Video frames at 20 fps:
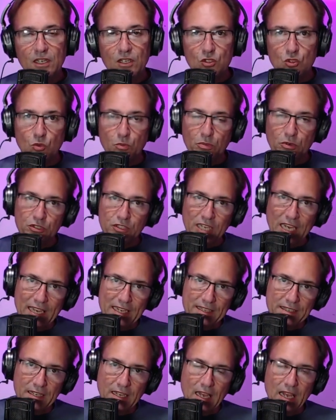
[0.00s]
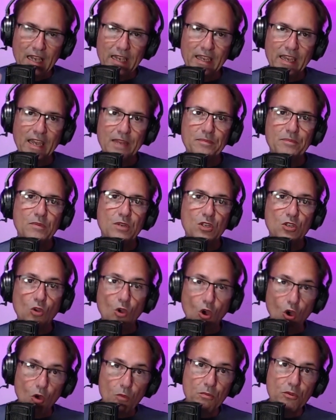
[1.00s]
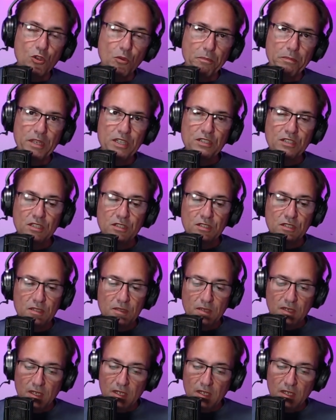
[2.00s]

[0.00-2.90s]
to protect, again, your home or your business.